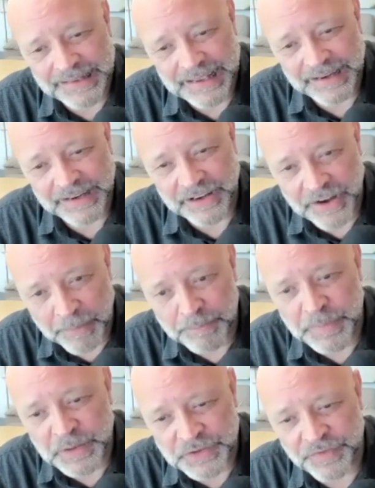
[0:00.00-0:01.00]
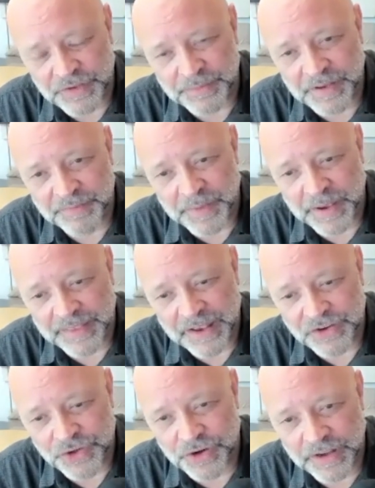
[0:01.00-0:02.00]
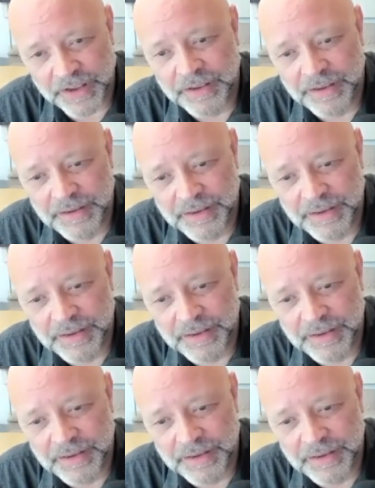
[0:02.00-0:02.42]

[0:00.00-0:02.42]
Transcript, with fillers: And numbers of them have made that journey.